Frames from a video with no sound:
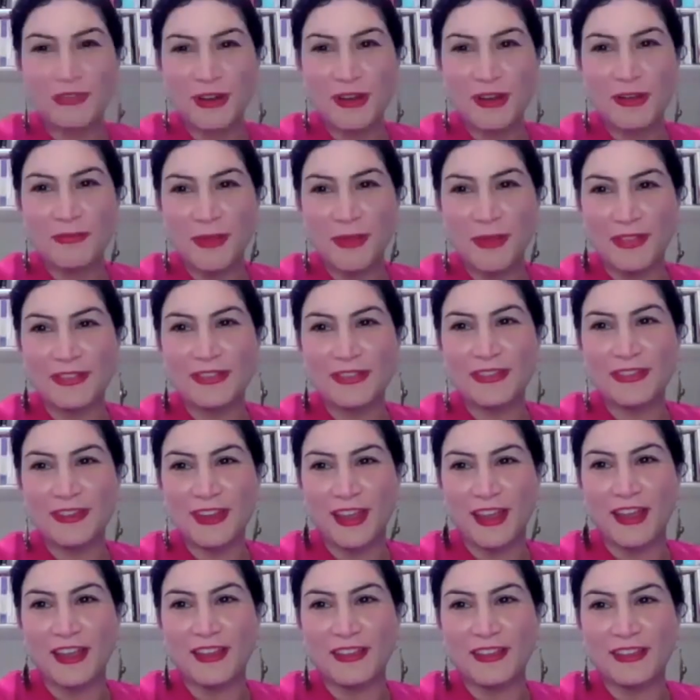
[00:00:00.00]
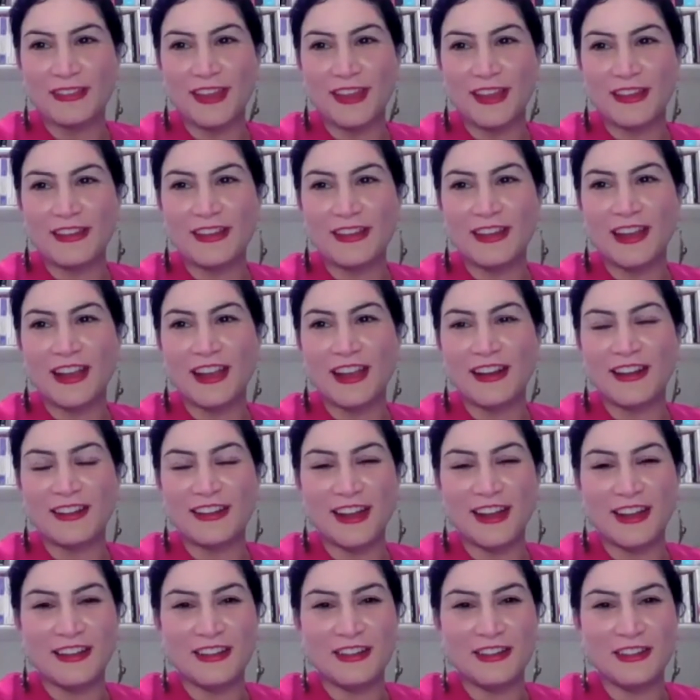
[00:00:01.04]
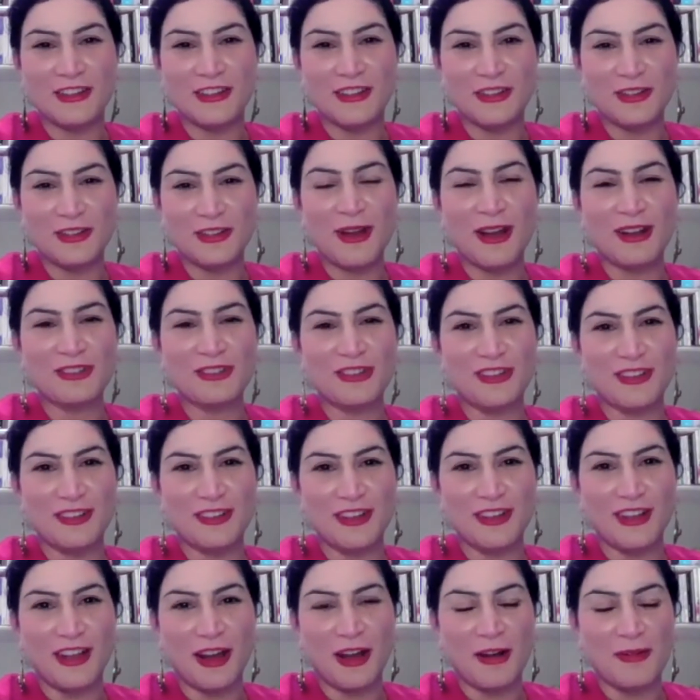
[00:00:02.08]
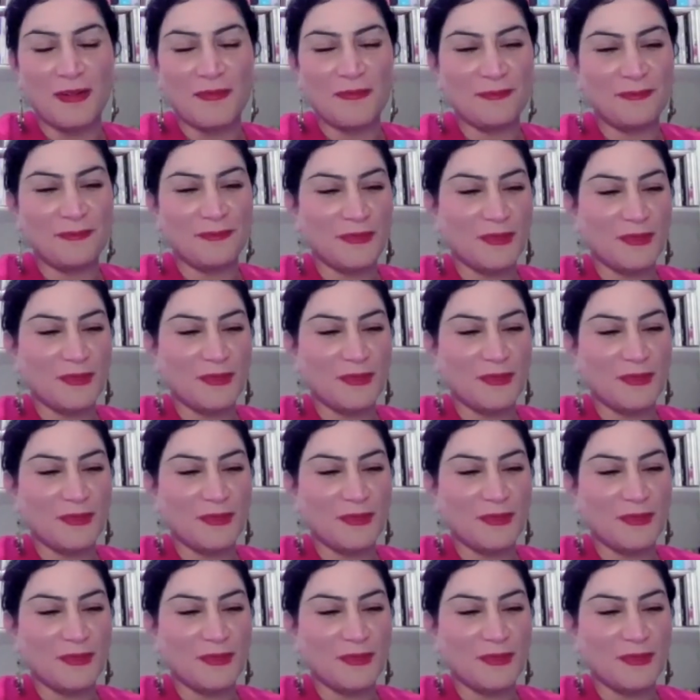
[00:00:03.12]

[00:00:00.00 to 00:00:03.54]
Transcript: three months here studying and and you actually um